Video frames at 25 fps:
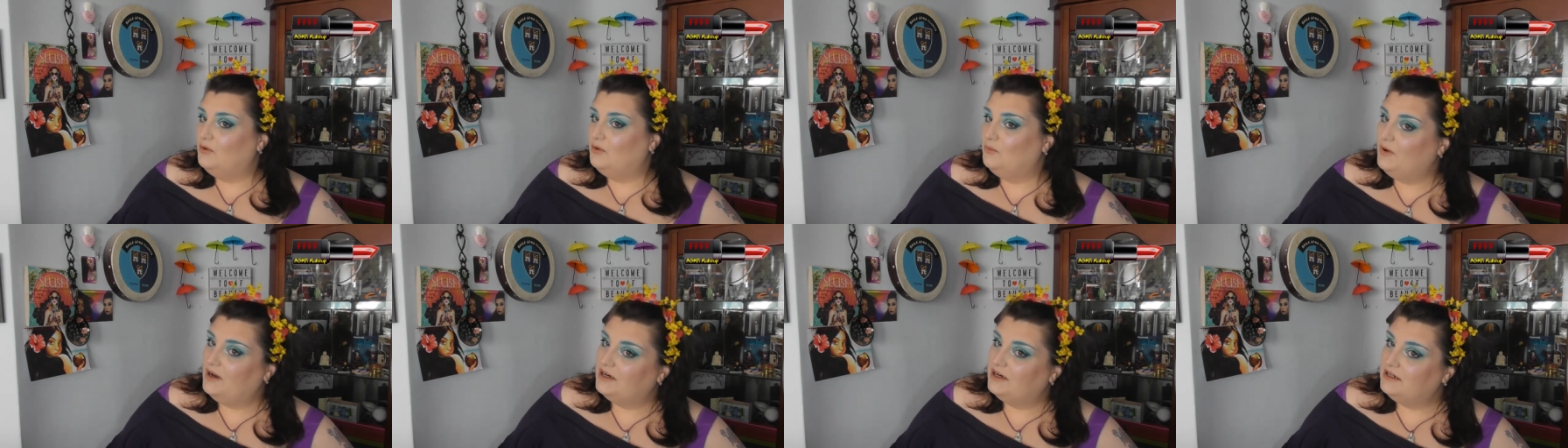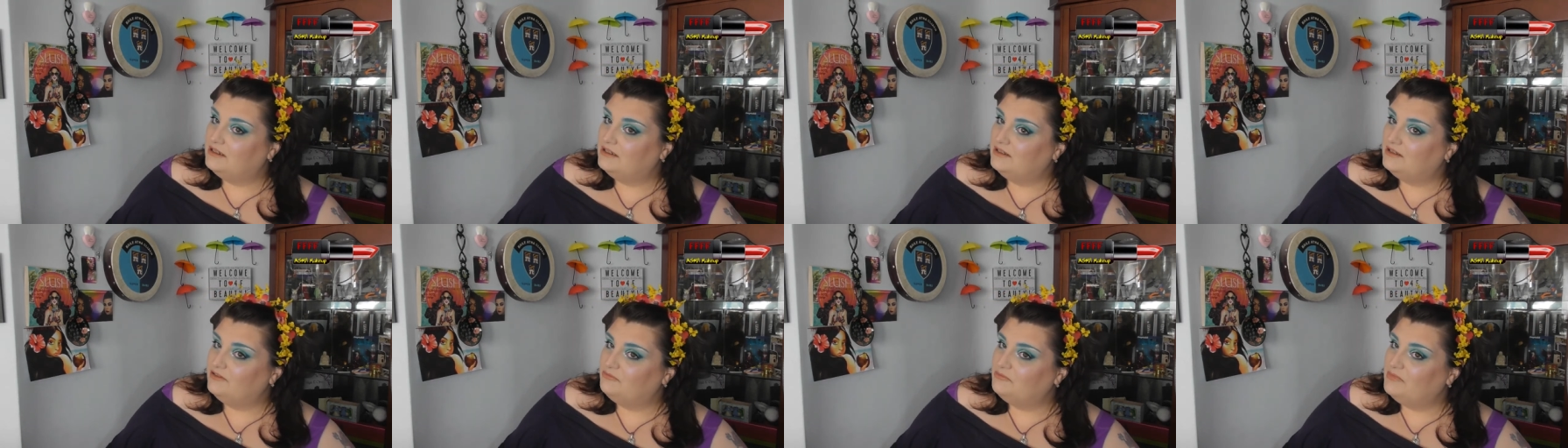one
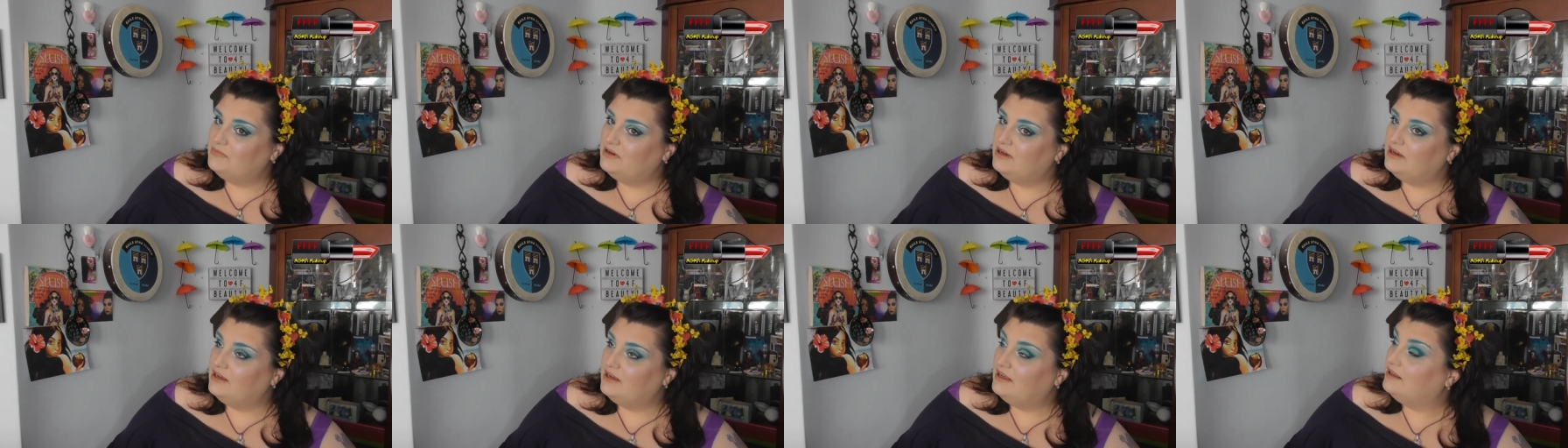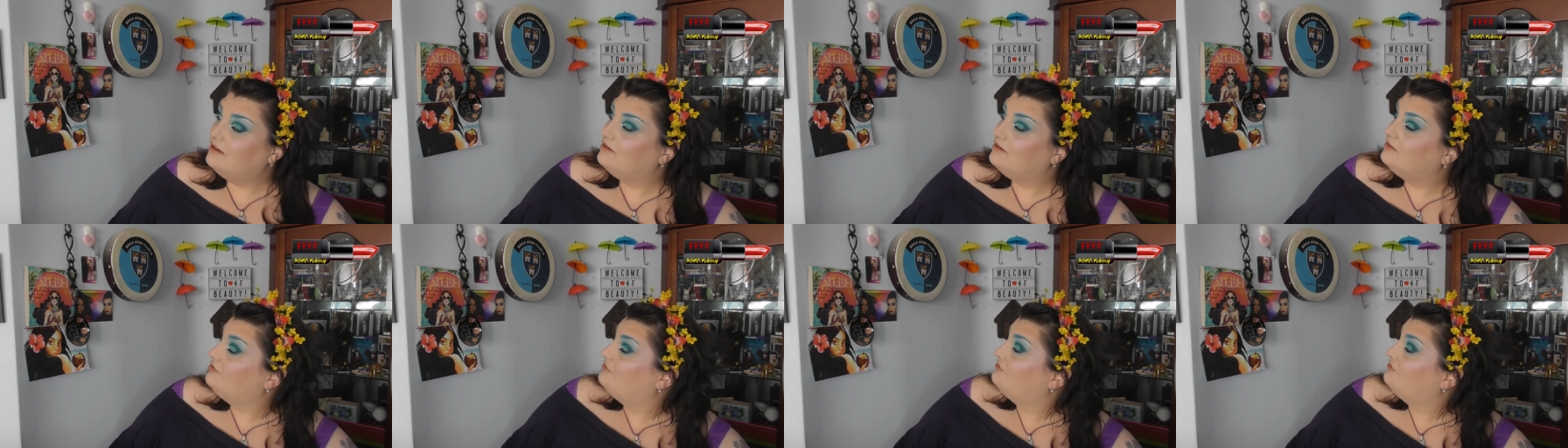of my
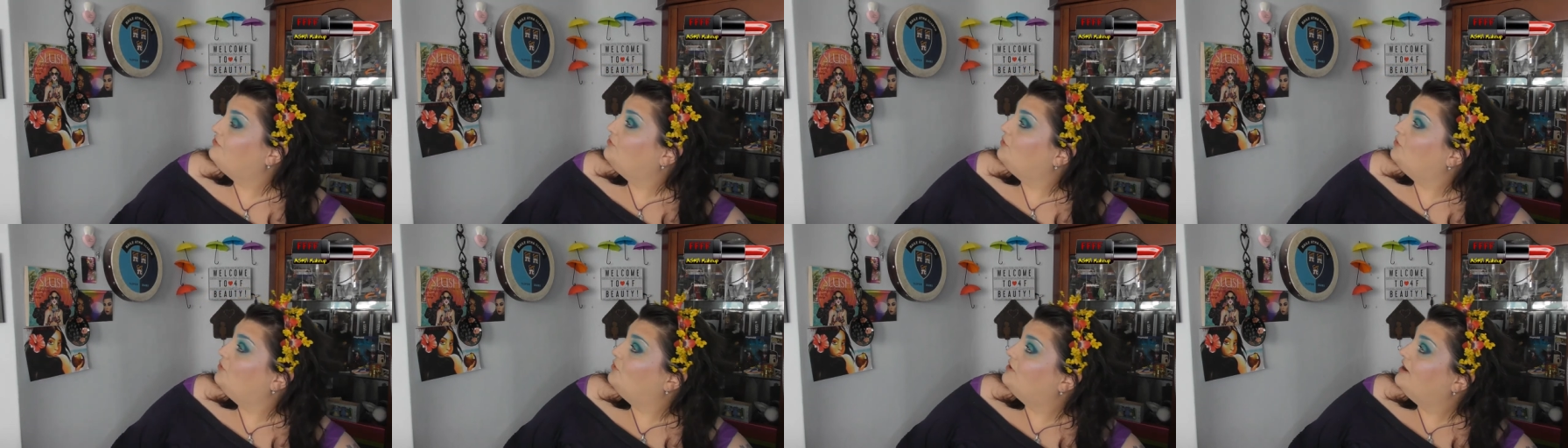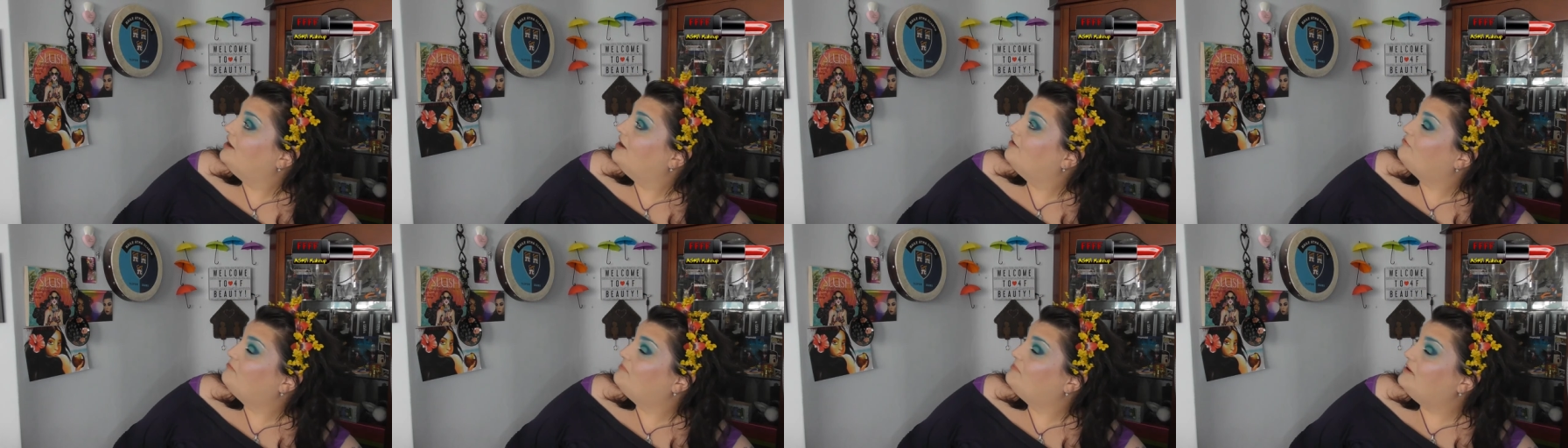four
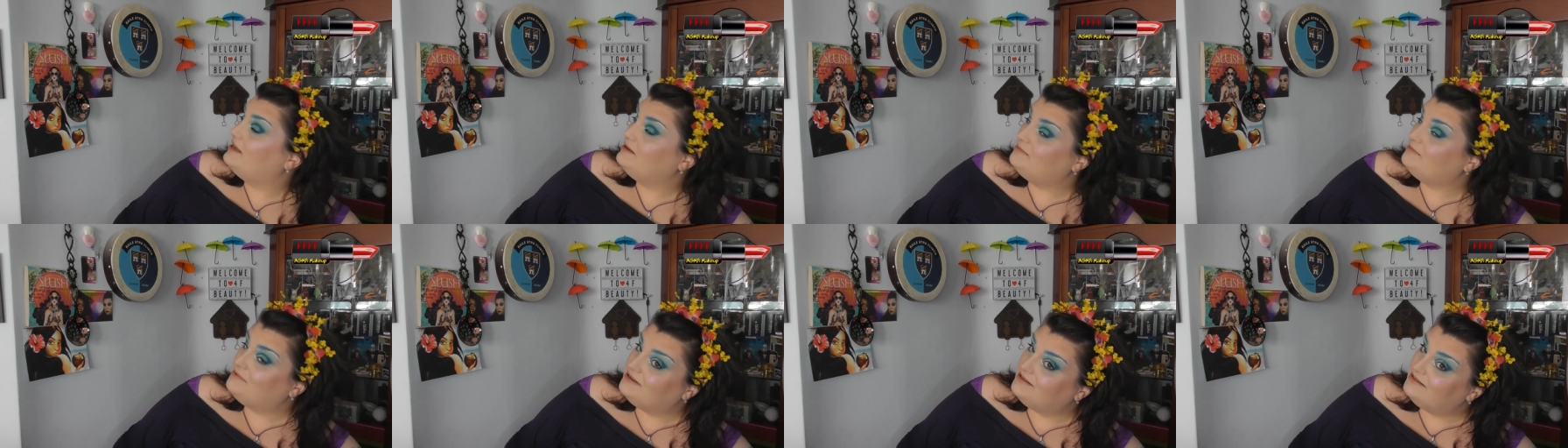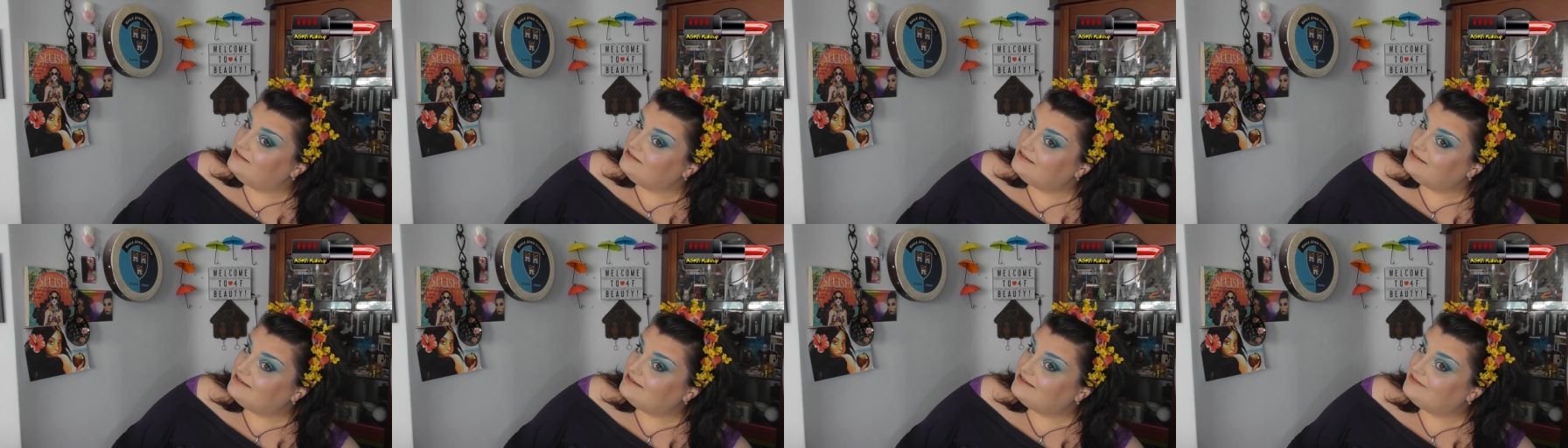F
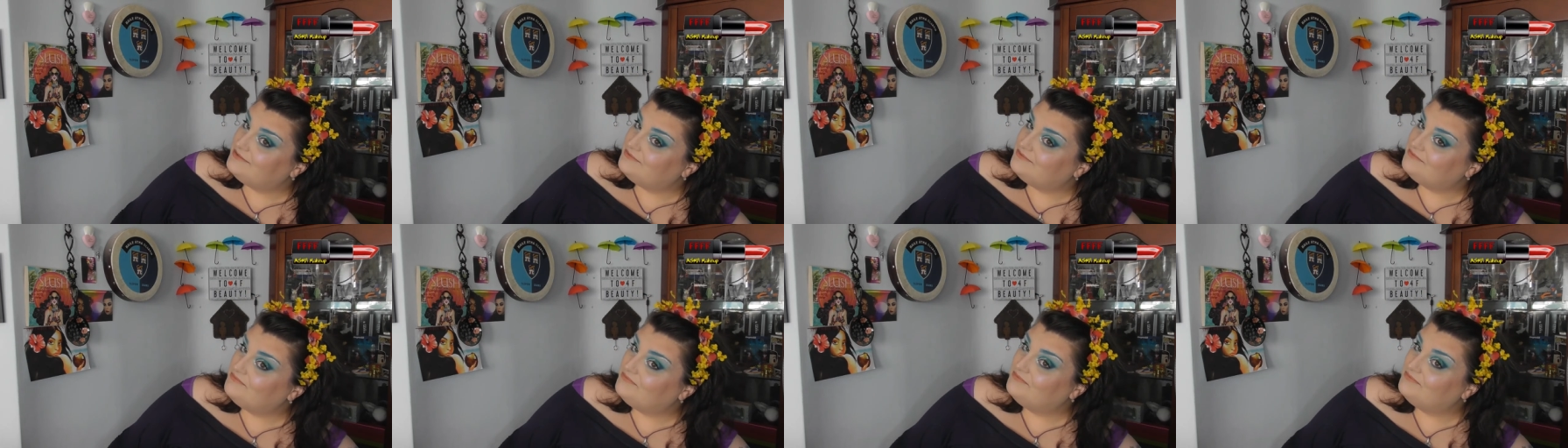babies,